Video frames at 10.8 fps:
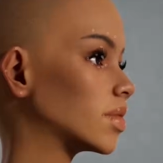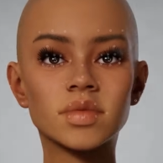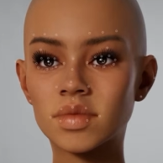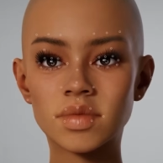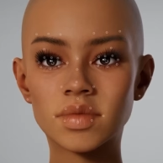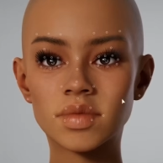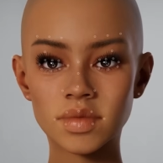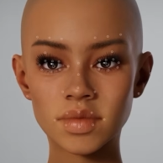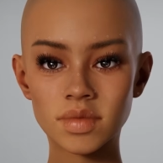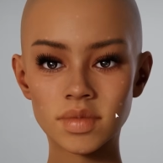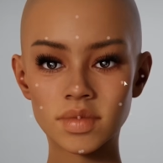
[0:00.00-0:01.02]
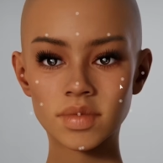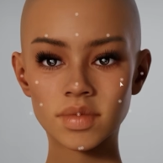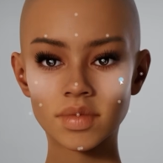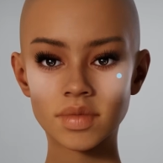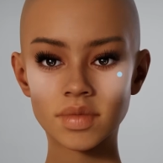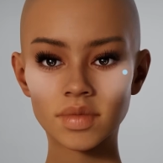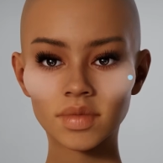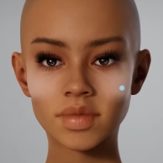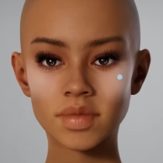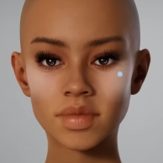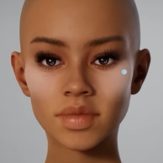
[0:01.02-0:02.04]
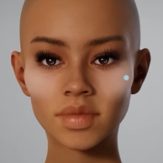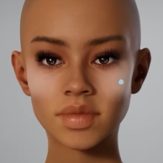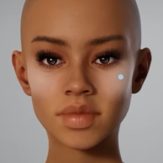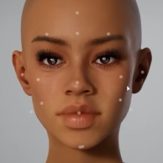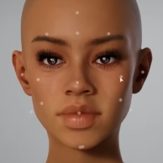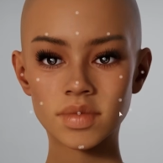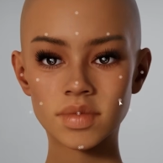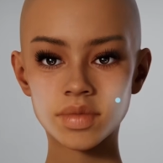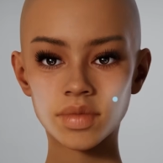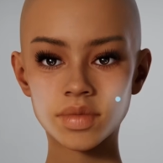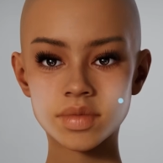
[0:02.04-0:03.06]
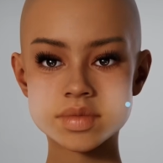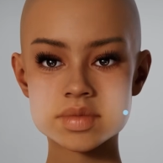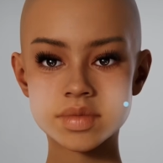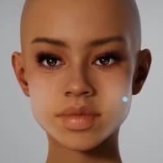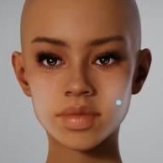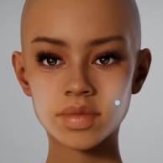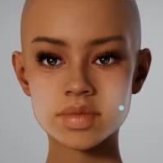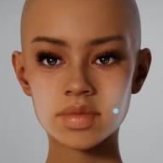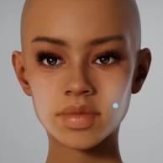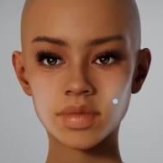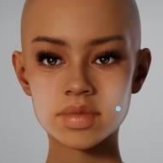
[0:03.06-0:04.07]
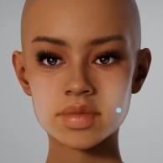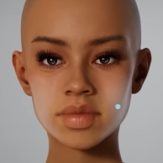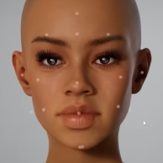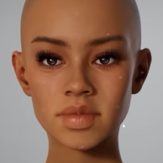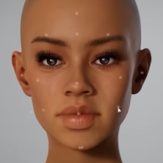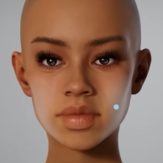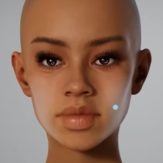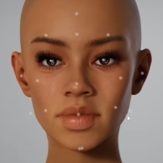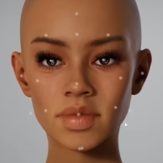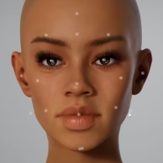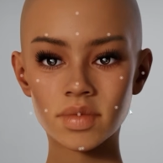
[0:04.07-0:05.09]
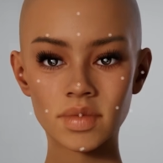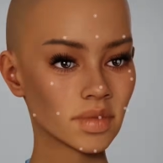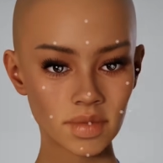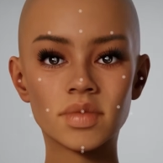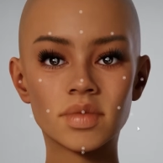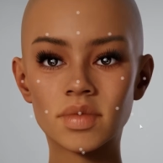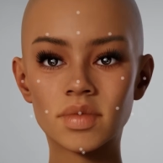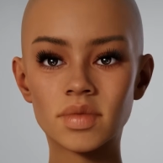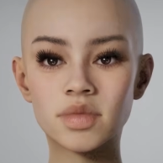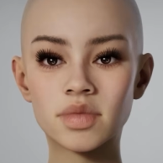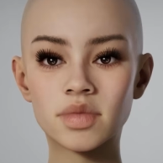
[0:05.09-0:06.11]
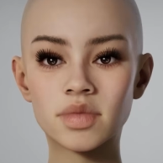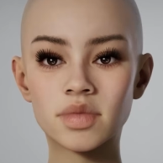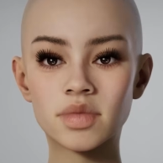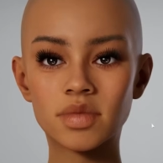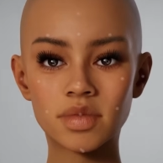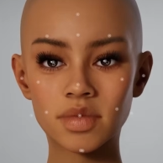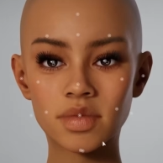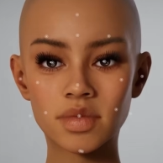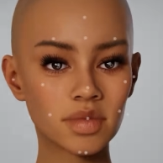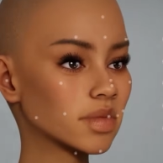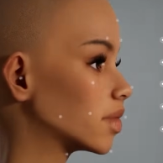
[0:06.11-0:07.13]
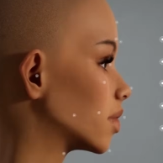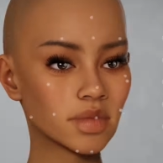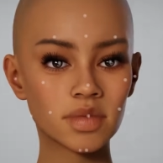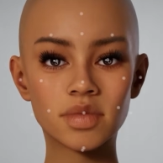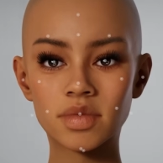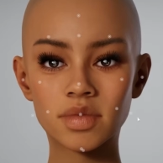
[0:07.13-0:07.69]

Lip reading: [no speech]